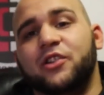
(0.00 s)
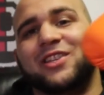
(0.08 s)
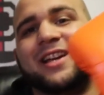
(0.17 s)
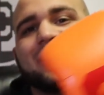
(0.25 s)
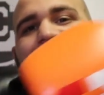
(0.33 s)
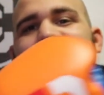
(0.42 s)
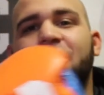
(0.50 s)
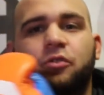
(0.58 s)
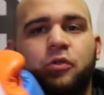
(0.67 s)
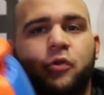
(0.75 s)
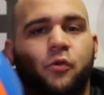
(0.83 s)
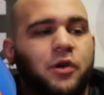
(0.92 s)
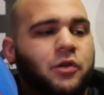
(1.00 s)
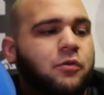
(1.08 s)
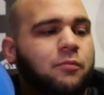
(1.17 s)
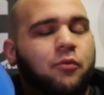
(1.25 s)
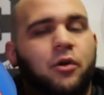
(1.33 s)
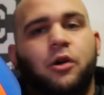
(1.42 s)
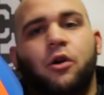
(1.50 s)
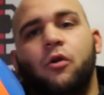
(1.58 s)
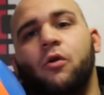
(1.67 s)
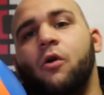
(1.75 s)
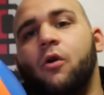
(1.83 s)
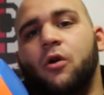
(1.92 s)
just like this El Kukui
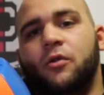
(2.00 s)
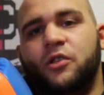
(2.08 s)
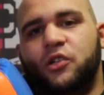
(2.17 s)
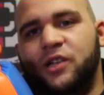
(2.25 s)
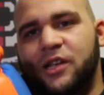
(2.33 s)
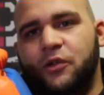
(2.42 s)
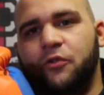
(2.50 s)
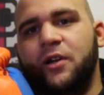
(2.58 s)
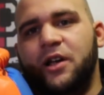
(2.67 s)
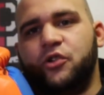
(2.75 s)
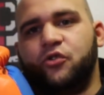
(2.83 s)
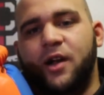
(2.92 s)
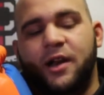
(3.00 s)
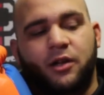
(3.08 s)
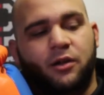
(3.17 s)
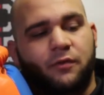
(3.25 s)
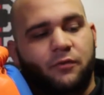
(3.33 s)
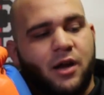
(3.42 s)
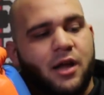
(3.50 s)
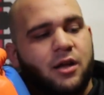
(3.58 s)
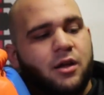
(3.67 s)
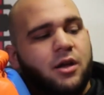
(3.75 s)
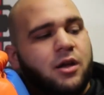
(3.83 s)
2.0 or this Cleto Reyes training glove, right?